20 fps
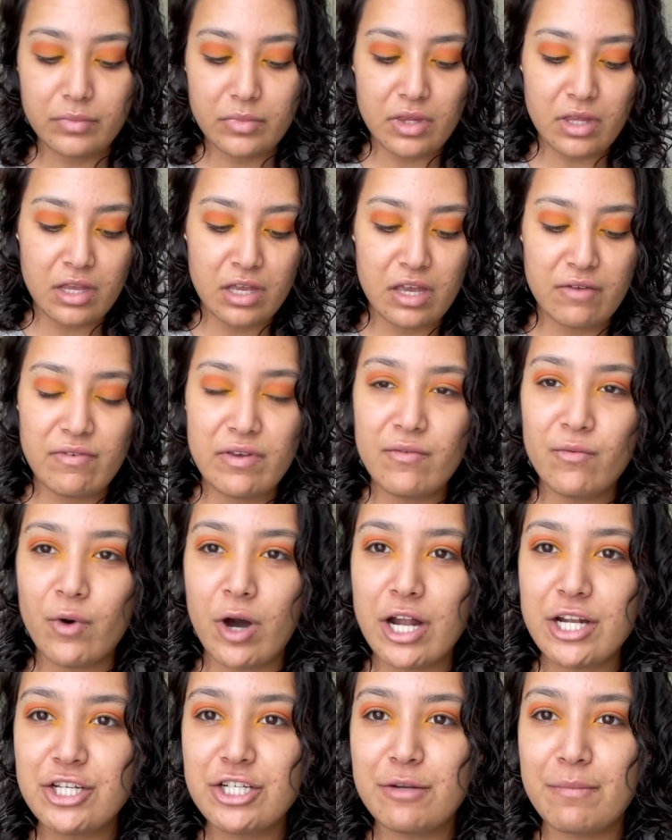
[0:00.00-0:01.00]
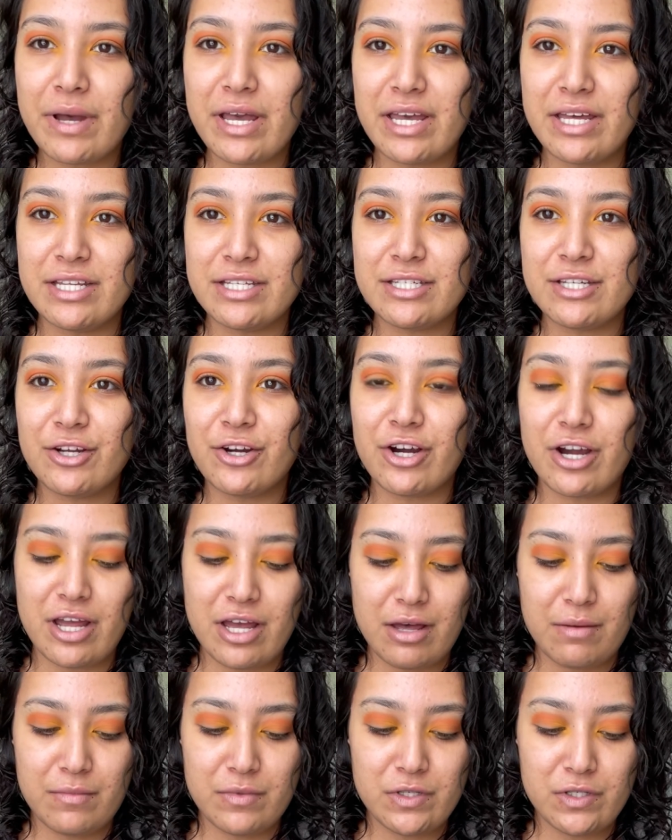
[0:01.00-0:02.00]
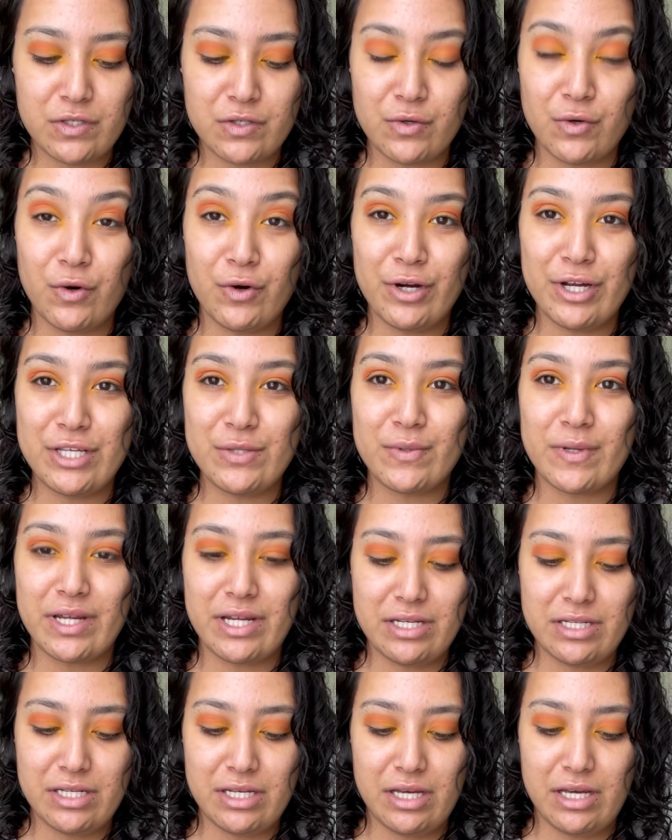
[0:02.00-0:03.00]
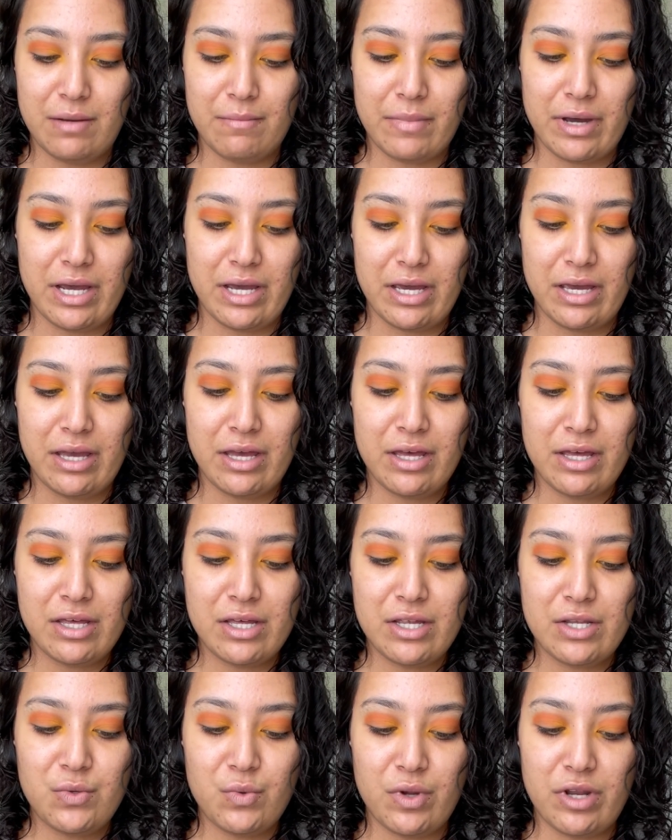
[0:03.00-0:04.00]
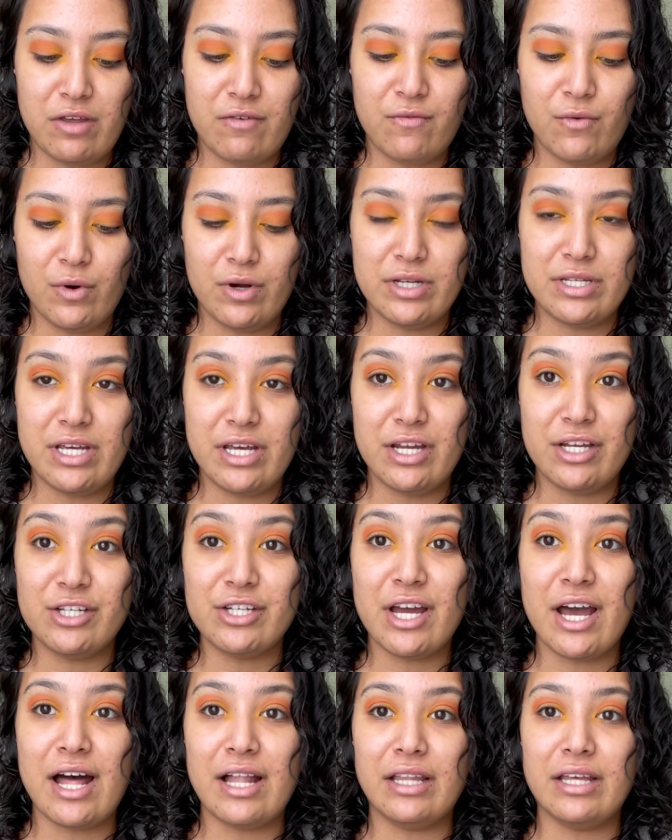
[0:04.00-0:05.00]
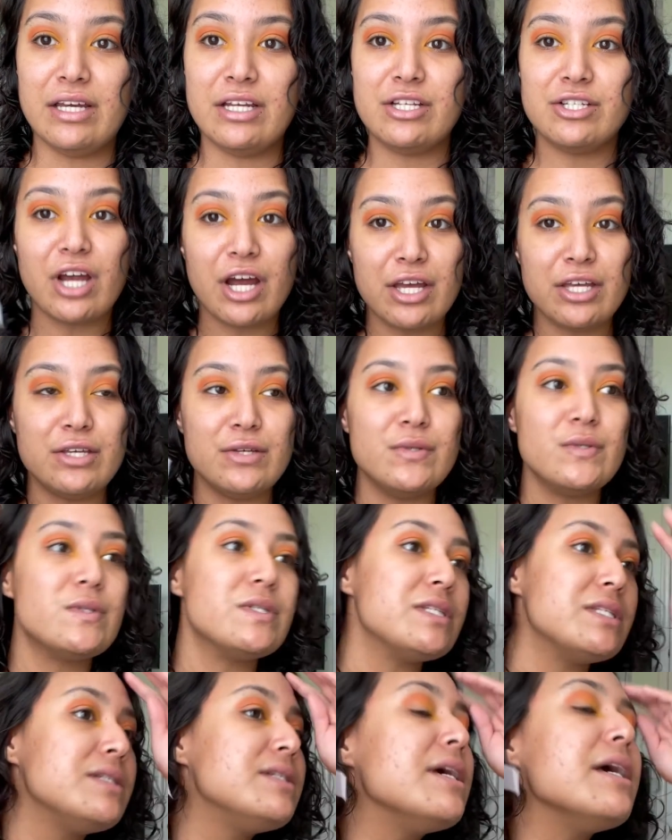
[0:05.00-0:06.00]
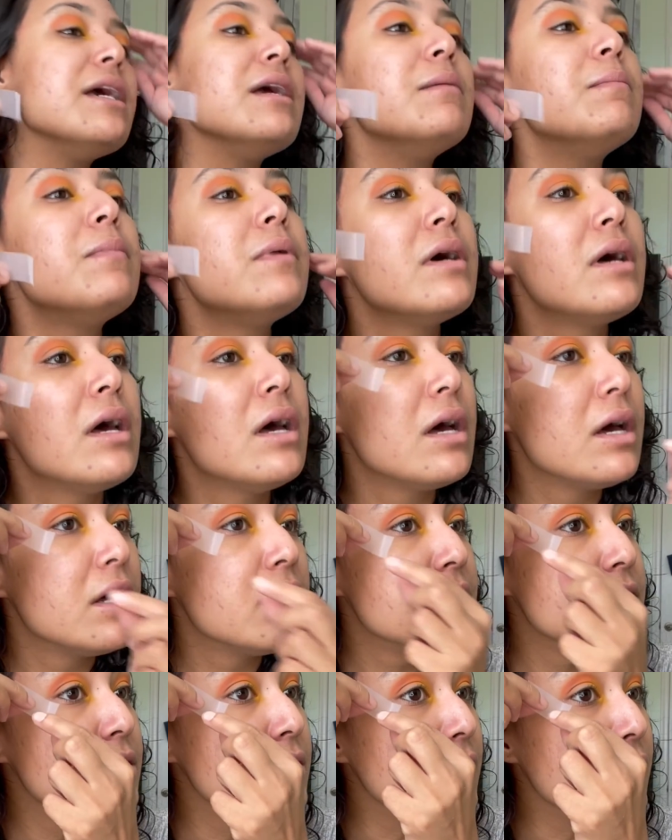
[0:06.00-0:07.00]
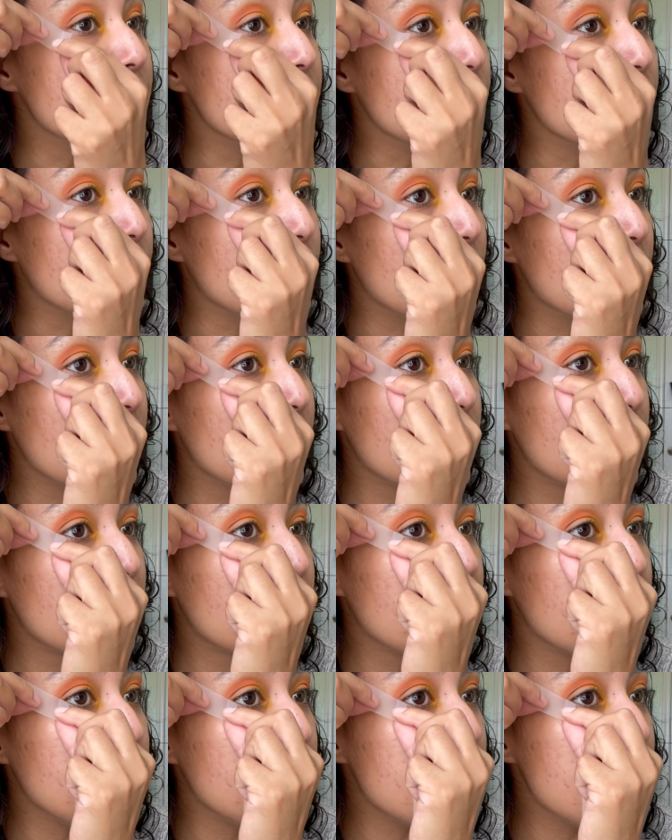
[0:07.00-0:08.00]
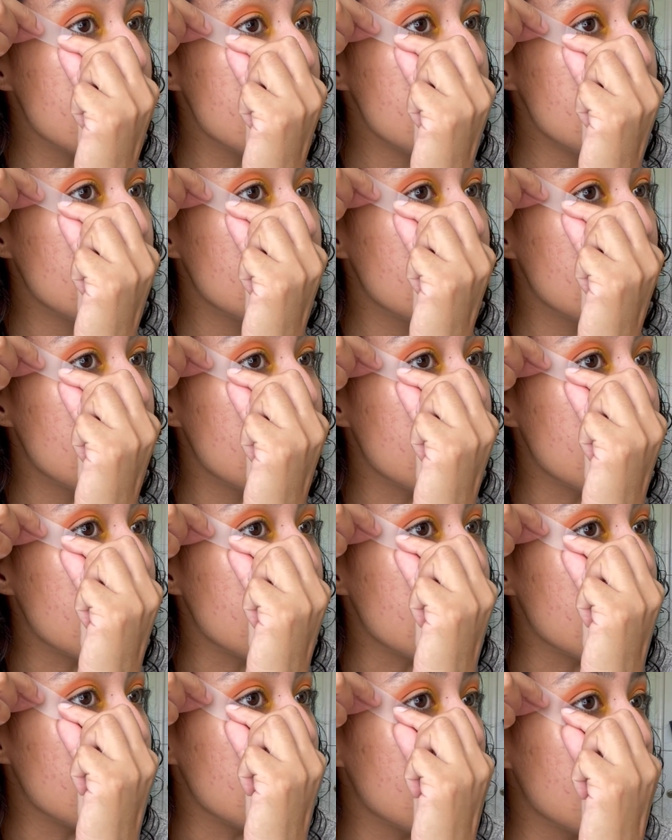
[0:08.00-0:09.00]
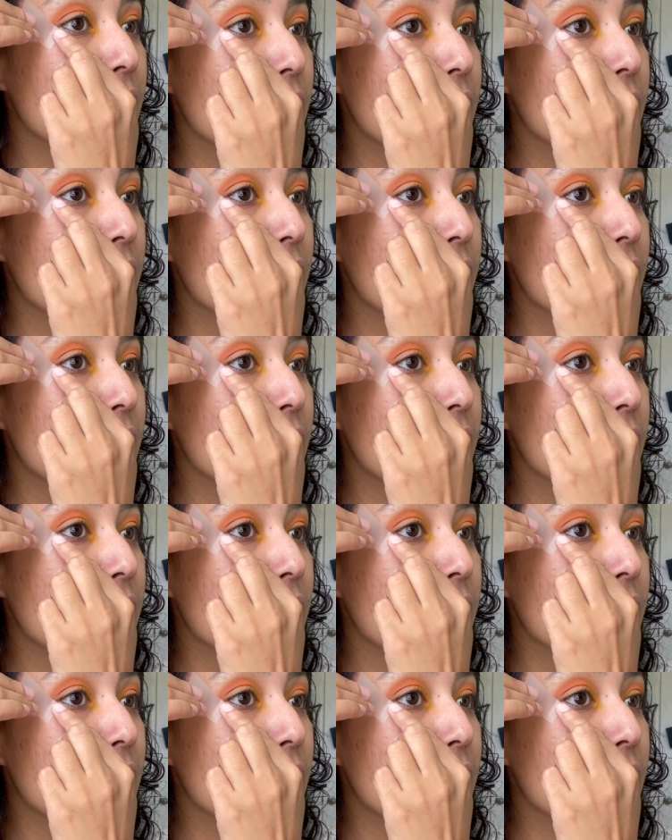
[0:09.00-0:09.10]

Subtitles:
If you've watched my Instagram stories when I did my 24-day challenge, I used tape to create a